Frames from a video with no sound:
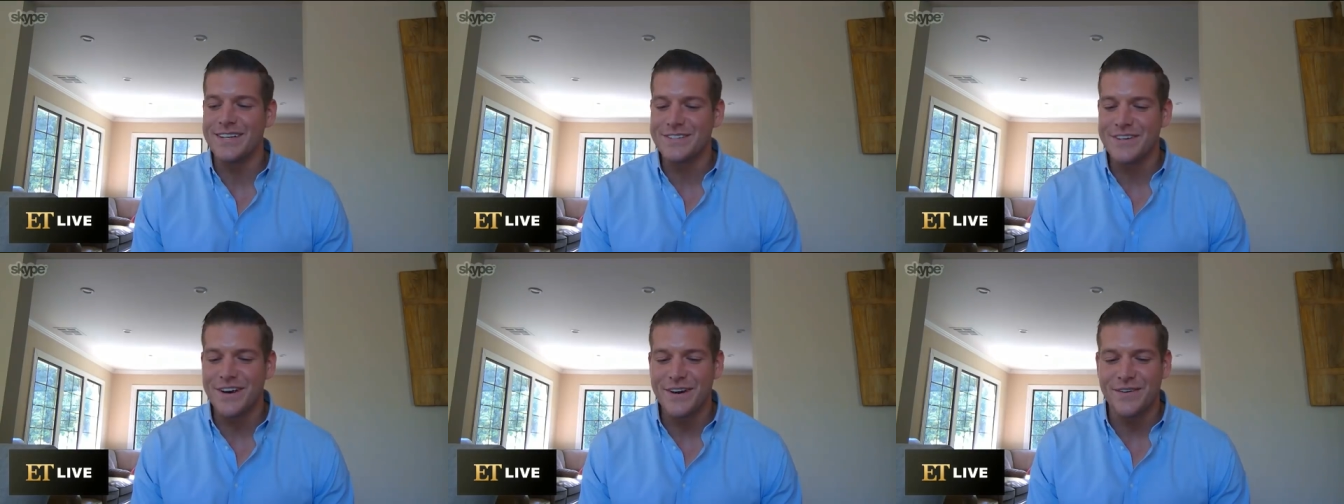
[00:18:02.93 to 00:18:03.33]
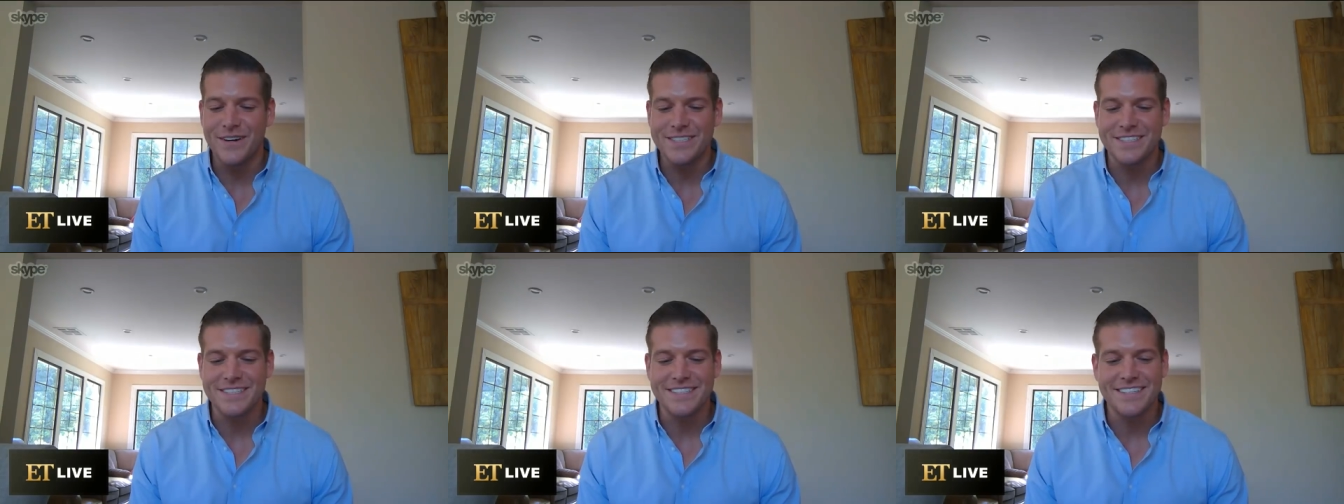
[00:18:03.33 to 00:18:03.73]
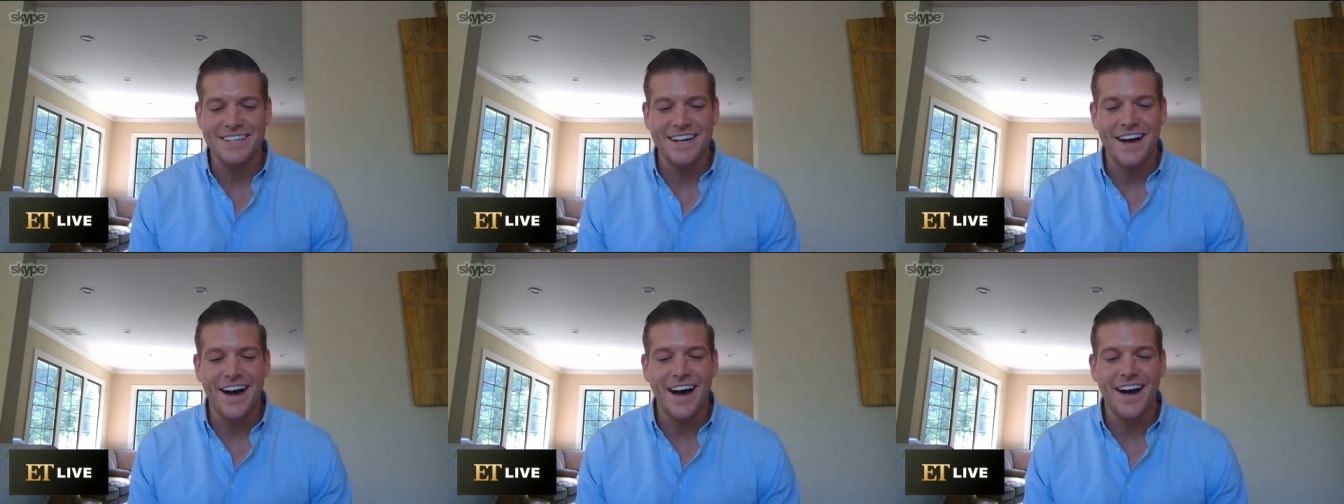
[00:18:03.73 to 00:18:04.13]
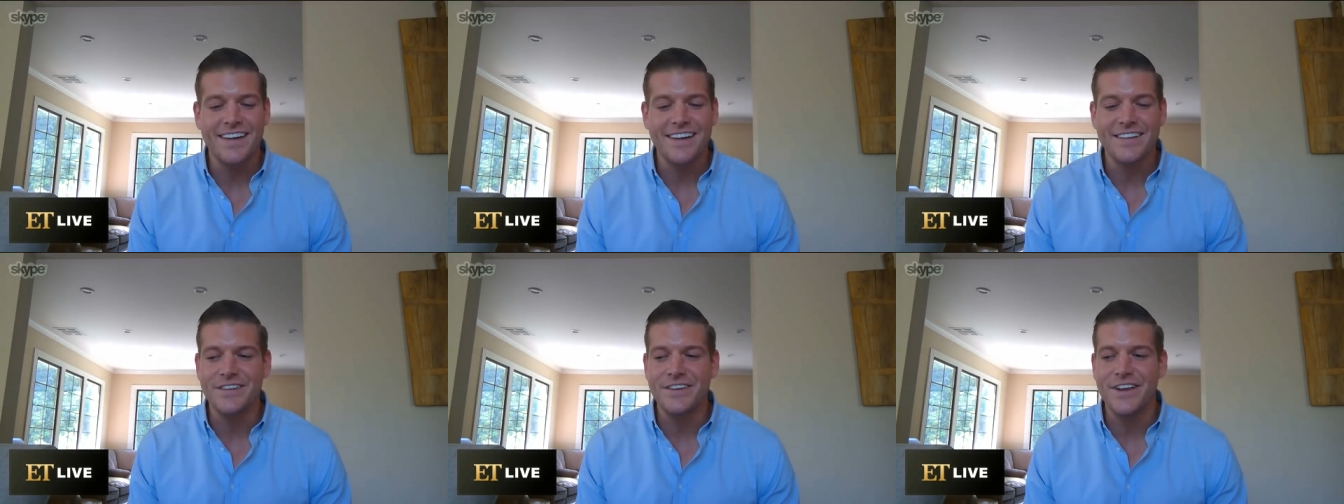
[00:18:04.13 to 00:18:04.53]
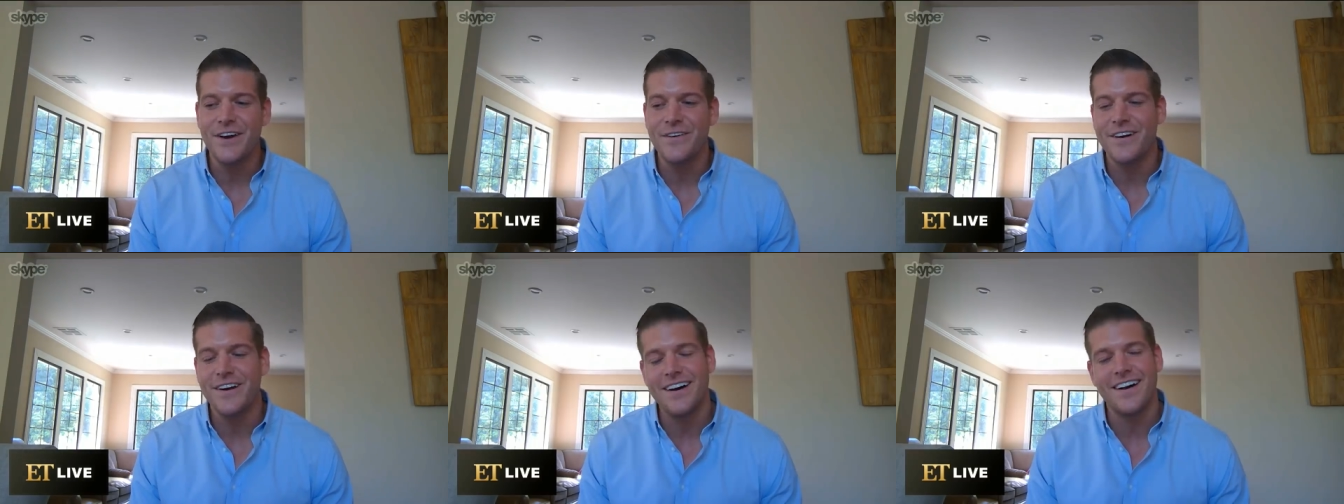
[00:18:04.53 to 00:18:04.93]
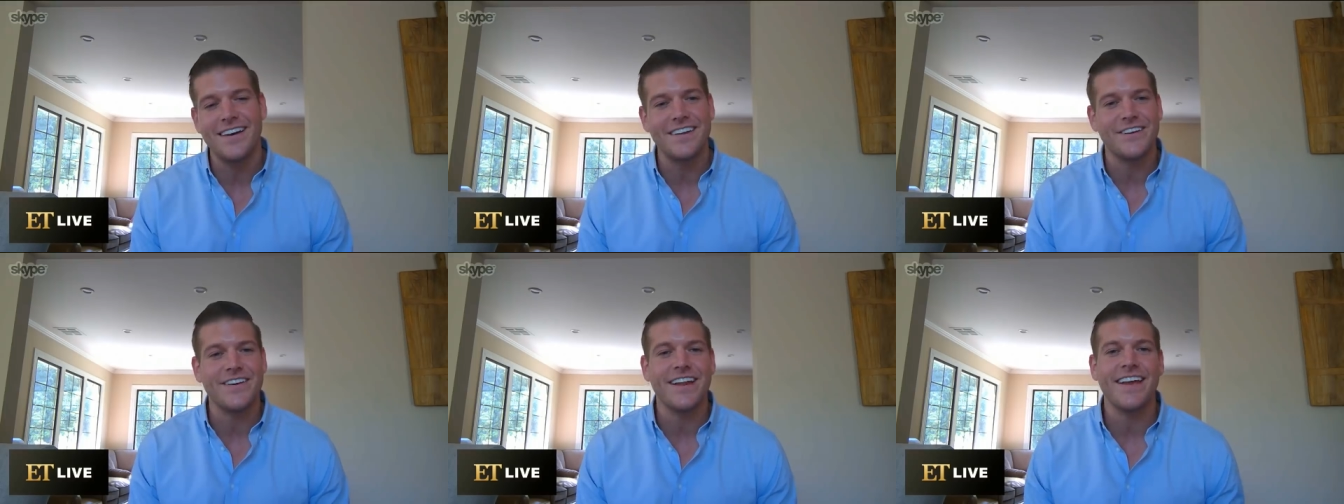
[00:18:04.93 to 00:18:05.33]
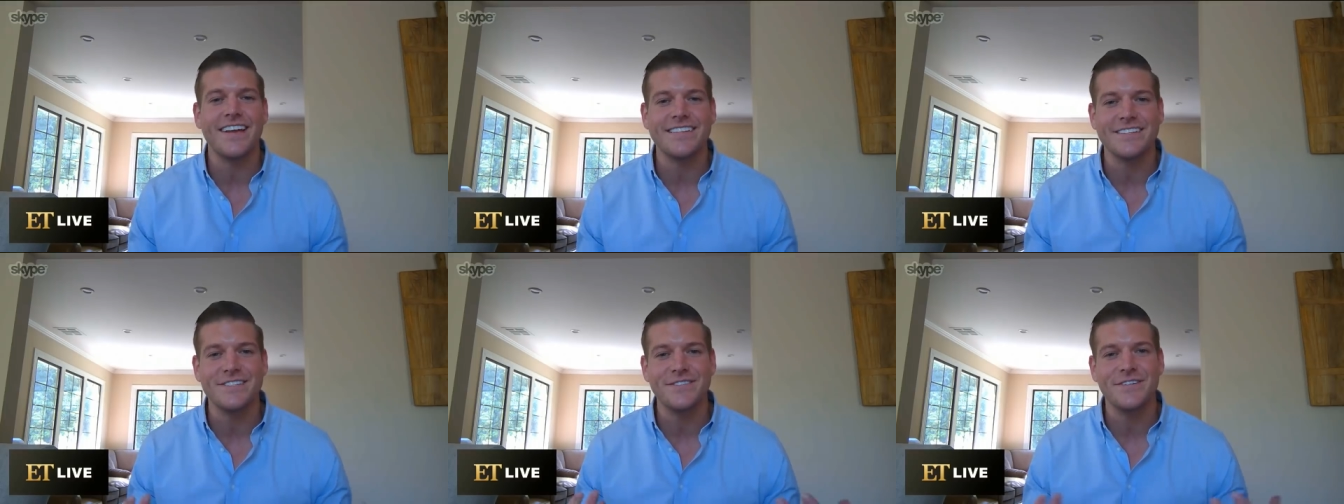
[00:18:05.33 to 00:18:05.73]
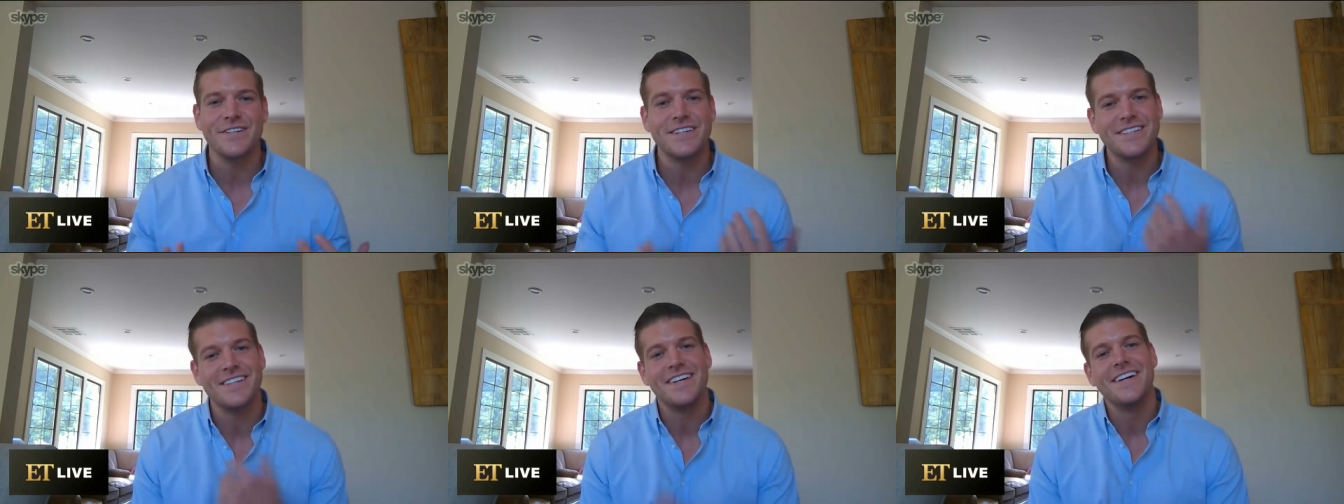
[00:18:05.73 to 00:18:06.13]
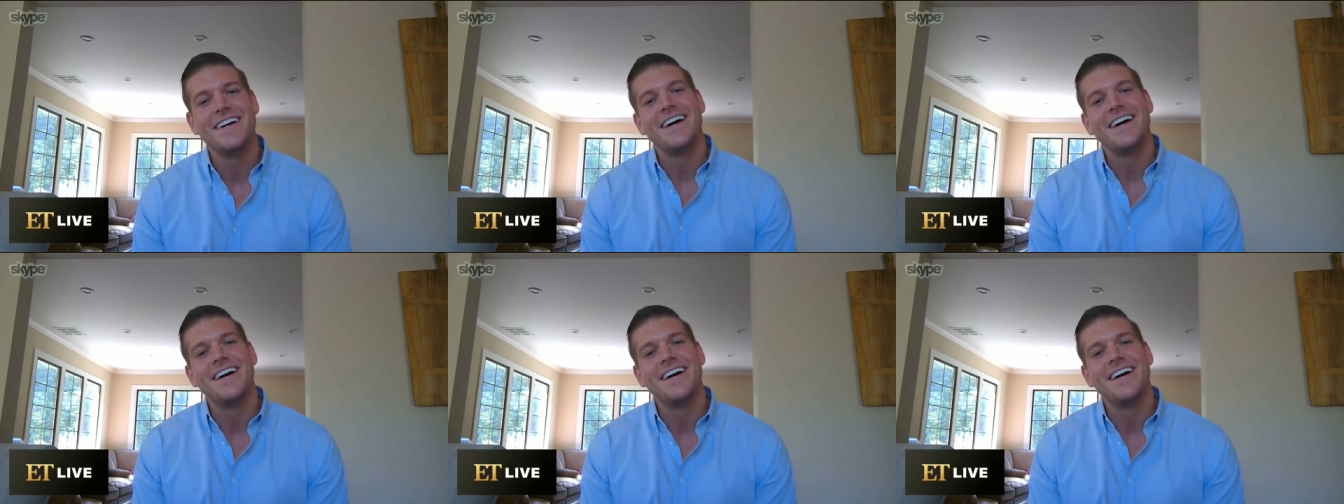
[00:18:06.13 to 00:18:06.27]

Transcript: that's a great question. Uh, you know, you're going to hate this, Lauren.